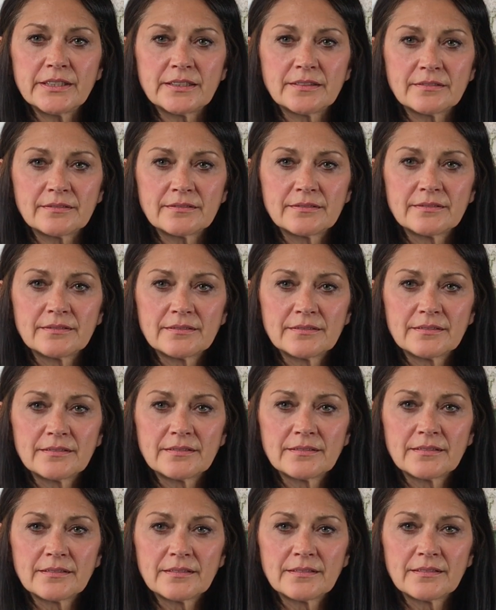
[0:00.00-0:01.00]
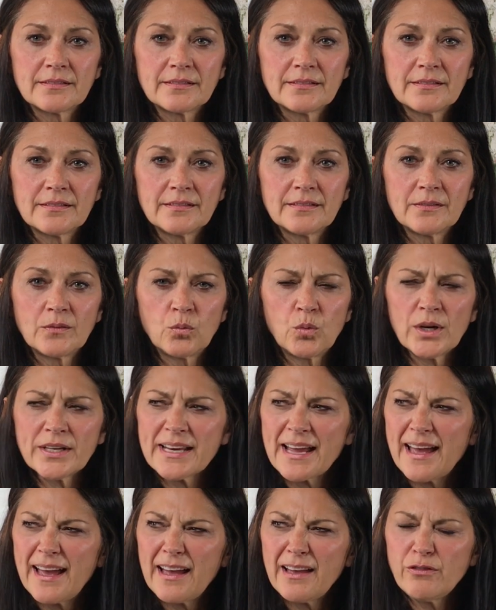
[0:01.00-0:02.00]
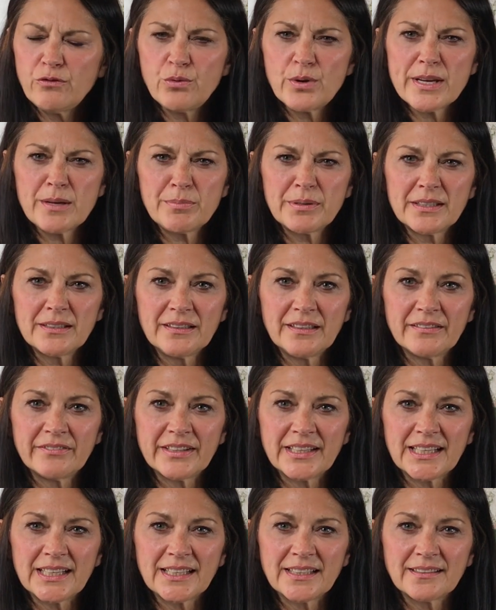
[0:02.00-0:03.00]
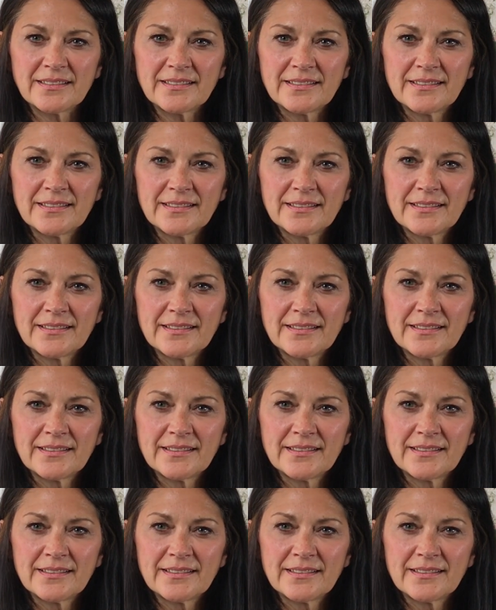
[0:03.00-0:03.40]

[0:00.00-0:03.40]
in? What have we been living in?